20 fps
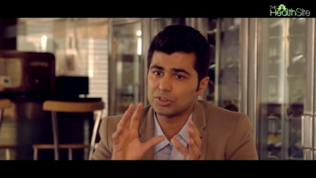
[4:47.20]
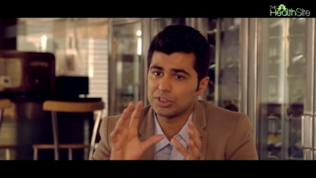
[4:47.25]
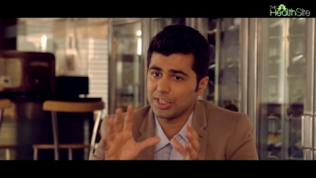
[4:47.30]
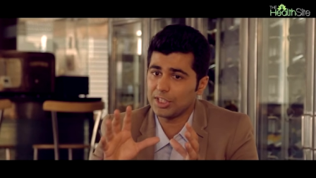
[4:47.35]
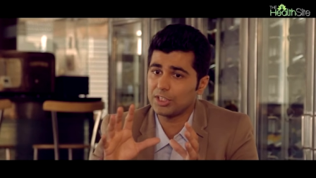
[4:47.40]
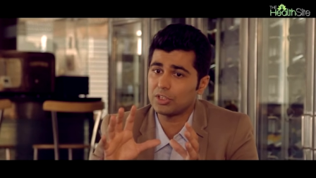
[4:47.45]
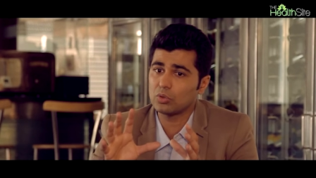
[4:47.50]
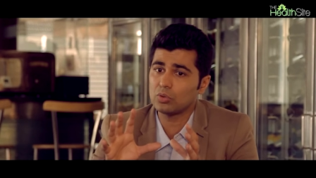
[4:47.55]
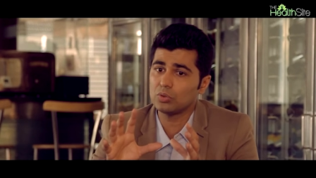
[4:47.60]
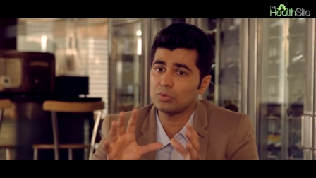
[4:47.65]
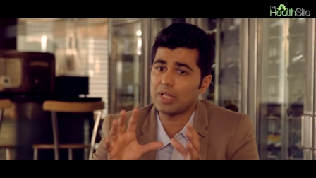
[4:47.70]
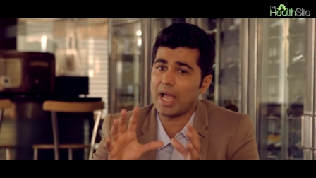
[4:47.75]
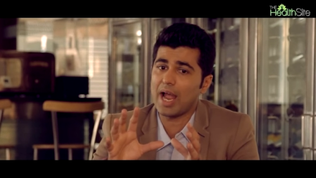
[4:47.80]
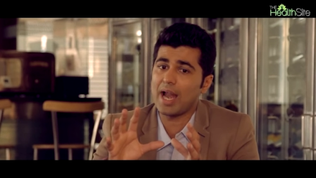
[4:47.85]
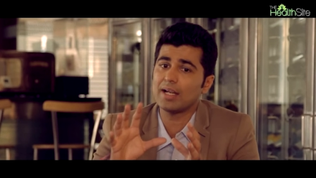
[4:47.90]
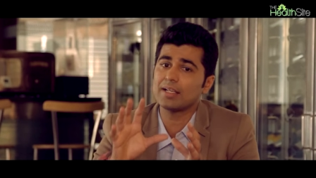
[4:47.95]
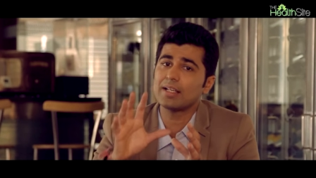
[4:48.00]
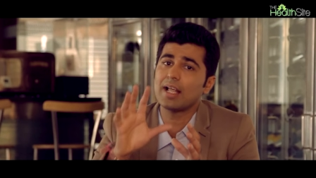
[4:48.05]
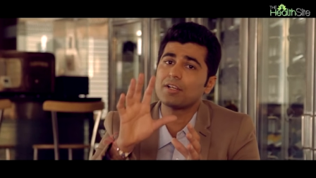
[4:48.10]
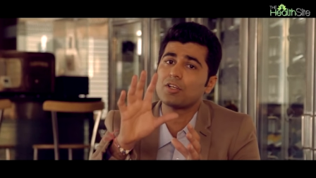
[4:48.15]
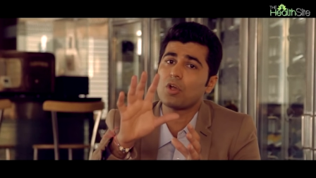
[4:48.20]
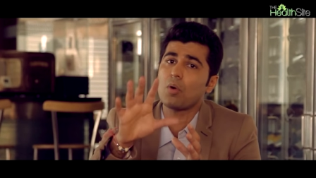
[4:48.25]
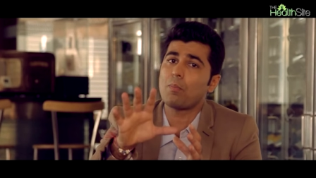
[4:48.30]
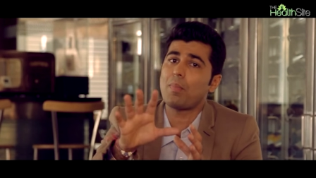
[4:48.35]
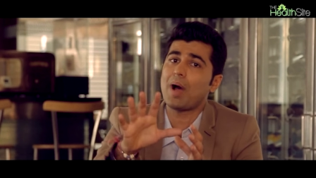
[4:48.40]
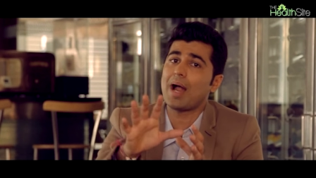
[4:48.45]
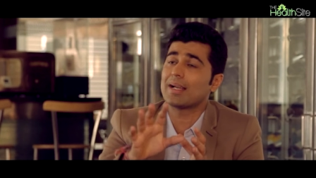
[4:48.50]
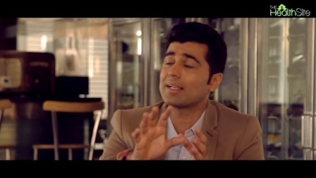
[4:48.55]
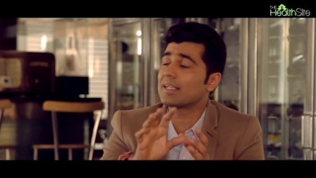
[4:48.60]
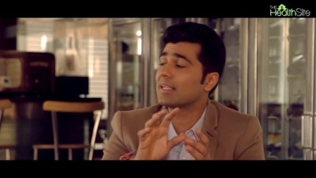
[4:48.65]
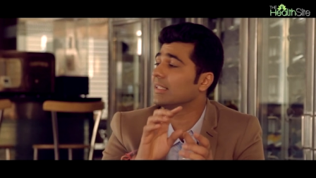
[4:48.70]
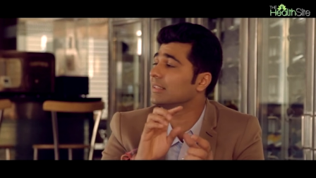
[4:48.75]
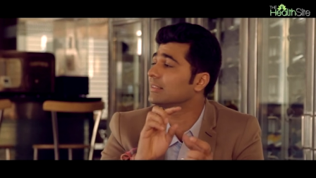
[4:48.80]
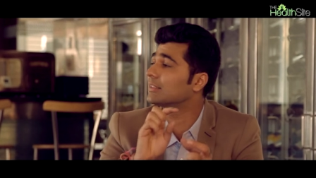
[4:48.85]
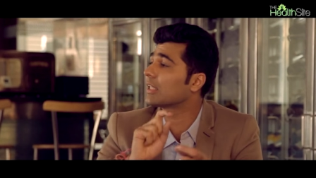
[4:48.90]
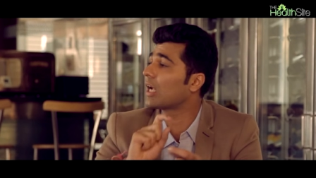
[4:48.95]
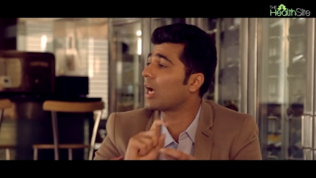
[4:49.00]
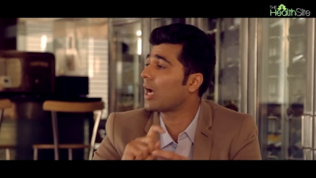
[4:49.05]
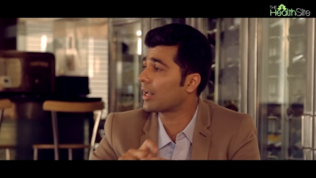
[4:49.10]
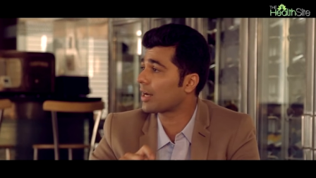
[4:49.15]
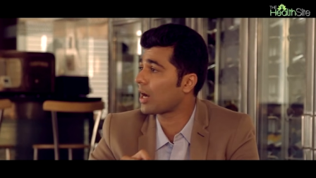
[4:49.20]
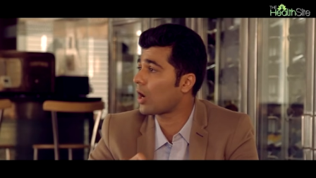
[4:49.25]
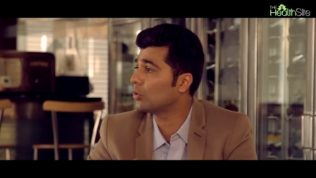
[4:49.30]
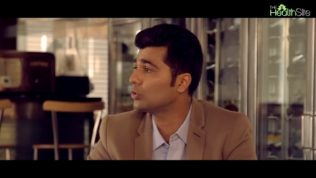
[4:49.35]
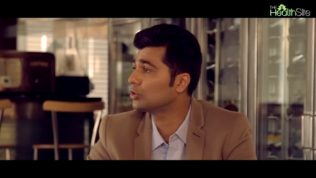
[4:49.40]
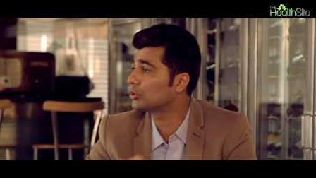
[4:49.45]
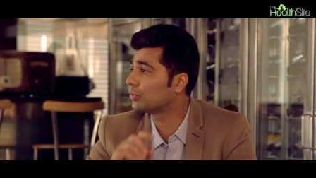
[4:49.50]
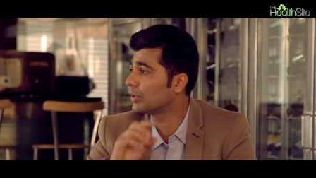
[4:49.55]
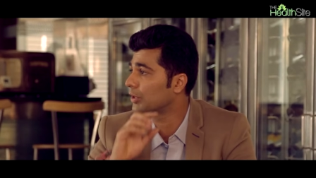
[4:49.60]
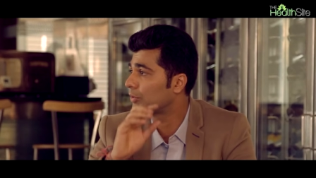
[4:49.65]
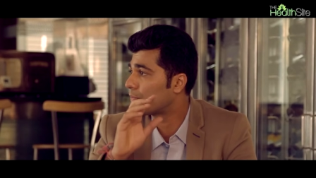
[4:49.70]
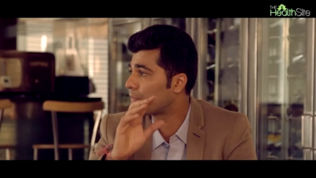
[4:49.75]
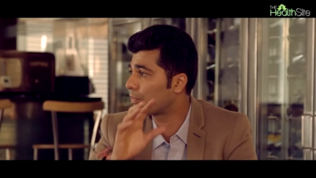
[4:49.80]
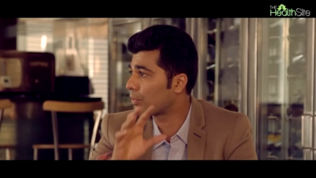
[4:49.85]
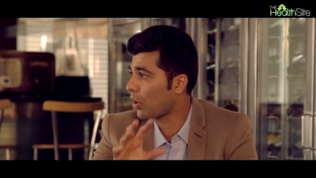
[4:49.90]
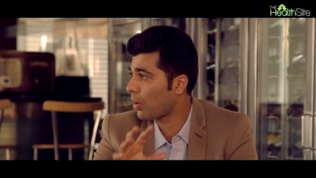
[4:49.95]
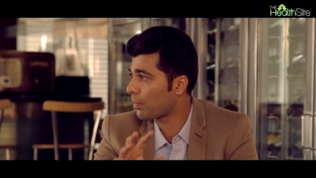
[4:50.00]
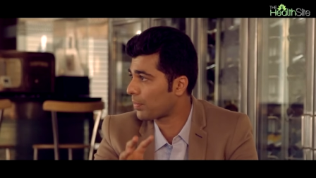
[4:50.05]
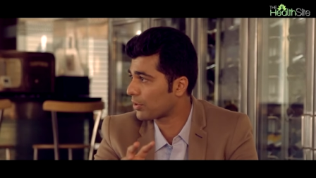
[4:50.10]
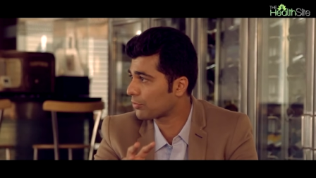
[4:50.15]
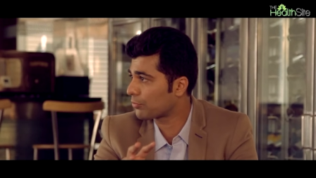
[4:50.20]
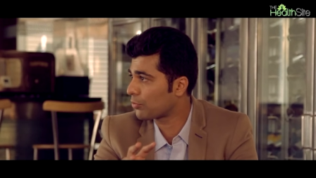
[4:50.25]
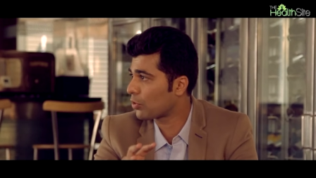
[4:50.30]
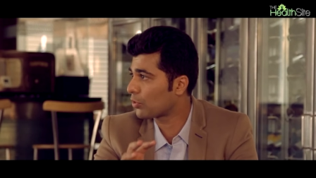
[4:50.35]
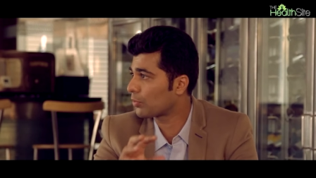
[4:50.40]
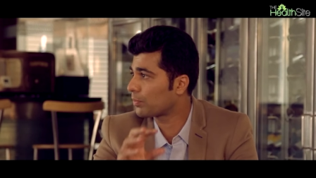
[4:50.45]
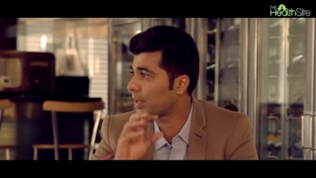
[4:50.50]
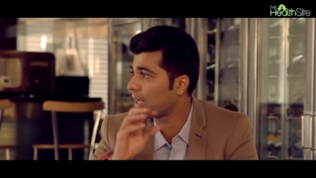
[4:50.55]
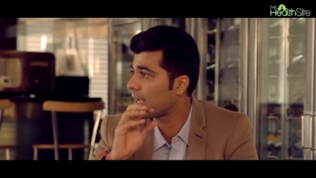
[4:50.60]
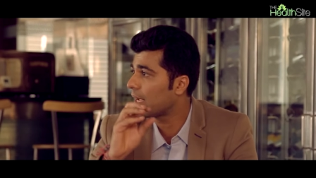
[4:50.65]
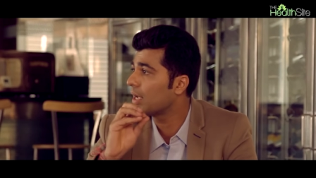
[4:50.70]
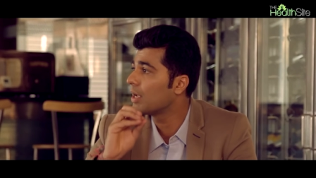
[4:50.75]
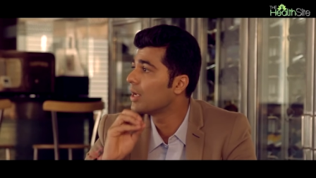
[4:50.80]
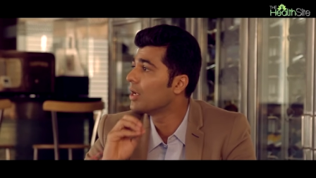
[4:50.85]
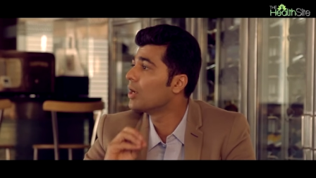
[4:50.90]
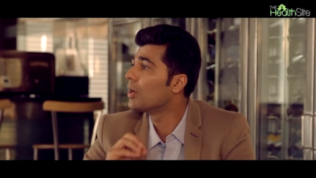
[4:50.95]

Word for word: See to that your partner is aroused with proper foreplay,